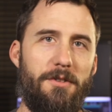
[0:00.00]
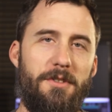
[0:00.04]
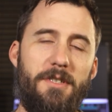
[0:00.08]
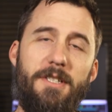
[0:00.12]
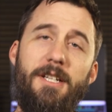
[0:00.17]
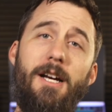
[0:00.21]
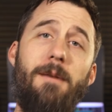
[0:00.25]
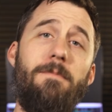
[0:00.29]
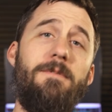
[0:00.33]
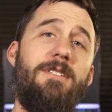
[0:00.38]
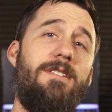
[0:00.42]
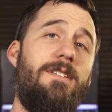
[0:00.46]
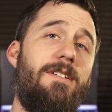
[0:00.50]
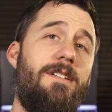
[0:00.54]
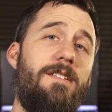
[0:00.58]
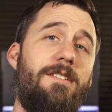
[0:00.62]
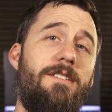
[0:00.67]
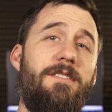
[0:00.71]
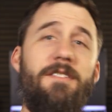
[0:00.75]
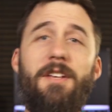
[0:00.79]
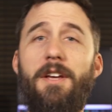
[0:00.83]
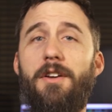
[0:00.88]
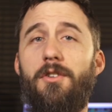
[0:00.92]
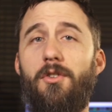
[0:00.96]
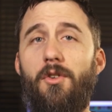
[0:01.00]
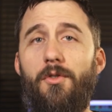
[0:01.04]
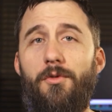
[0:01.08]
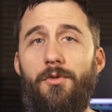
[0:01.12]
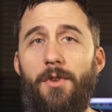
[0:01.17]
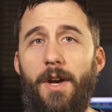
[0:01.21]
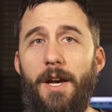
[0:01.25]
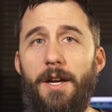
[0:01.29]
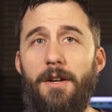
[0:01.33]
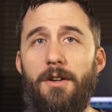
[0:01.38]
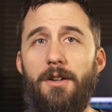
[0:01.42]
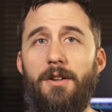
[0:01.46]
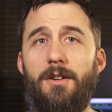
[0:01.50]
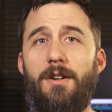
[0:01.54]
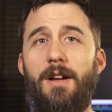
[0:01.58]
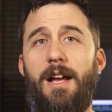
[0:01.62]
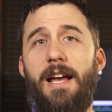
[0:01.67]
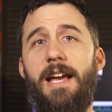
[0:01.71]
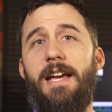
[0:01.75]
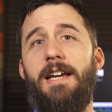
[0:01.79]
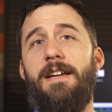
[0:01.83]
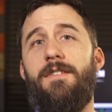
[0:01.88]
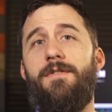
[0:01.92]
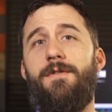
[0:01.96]
It comes in a single fader,
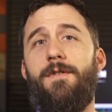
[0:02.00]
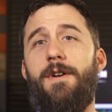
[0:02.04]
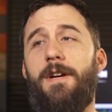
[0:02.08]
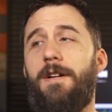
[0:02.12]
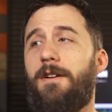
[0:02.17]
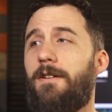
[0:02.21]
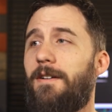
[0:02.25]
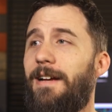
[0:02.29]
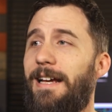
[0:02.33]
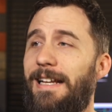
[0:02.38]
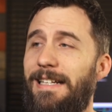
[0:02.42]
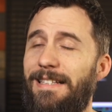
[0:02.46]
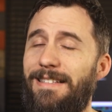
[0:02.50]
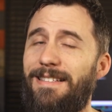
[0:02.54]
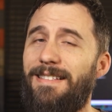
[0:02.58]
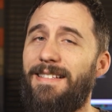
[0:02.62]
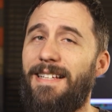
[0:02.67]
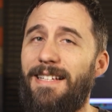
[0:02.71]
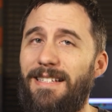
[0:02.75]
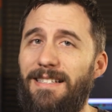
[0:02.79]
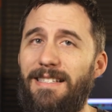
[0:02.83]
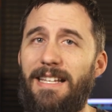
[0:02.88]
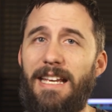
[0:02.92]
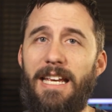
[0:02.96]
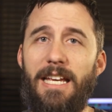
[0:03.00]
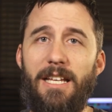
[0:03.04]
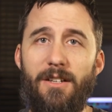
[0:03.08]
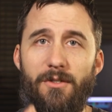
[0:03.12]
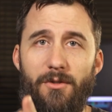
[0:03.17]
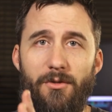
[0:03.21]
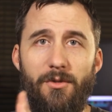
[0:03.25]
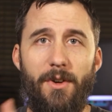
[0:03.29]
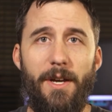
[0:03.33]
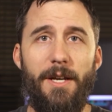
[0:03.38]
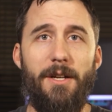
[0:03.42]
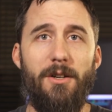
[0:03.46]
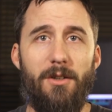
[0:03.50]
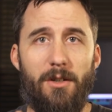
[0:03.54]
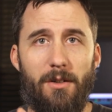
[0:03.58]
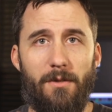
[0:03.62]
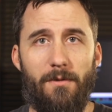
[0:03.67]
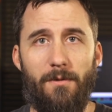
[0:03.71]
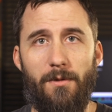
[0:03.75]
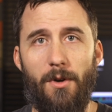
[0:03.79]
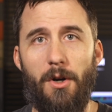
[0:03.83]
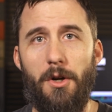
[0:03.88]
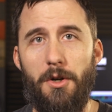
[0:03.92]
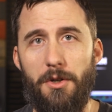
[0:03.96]
8 fader, and 16 fader
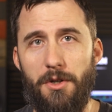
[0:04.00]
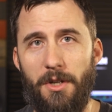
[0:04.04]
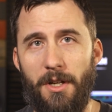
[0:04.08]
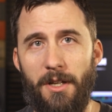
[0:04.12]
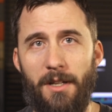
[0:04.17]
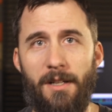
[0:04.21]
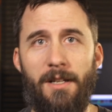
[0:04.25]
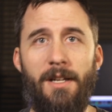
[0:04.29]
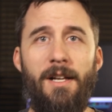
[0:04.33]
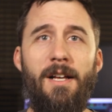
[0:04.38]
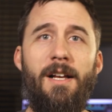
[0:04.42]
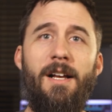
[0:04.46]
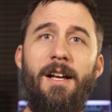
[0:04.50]
version.